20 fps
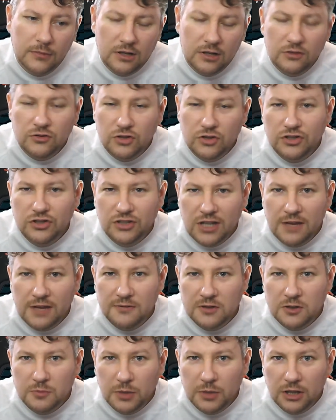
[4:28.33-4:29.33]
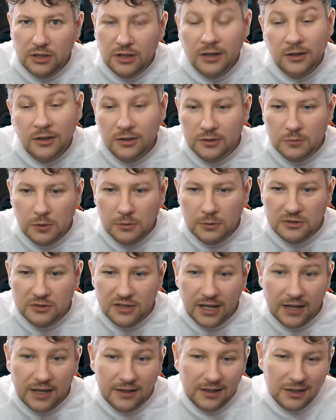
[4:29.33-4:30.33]
Just save the speeder is what we're
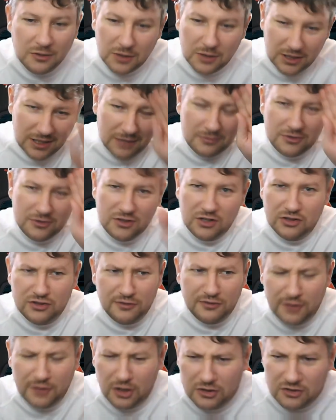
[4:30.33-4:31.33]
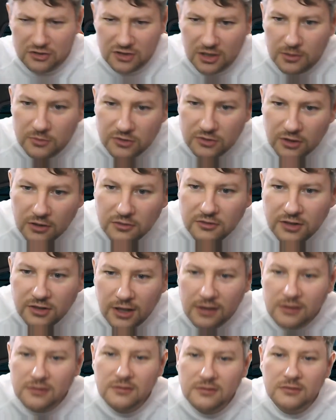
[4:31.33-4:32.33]
saying. Anyway, that was just the first tip. So
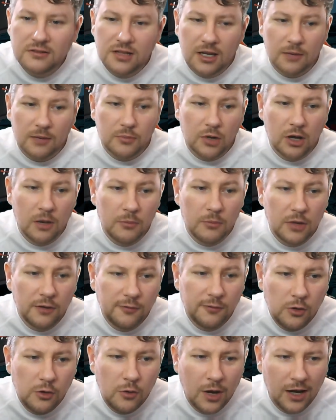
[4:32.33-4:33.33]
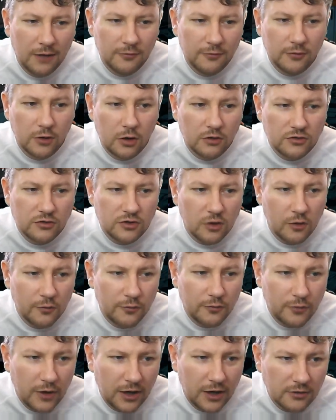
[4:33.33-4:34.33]
second tip, if you have lots
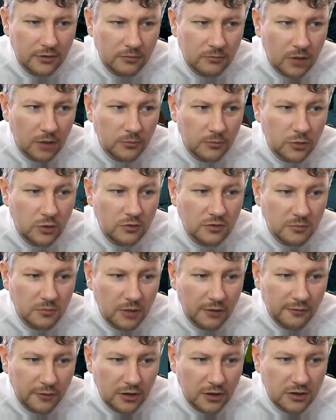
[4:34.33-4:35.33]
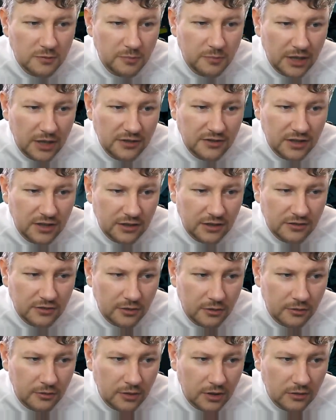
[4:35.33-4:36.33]
of random, I'm using my friend's base here, so
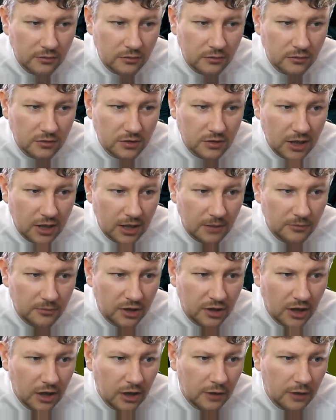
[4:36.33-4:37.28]
ignore the names.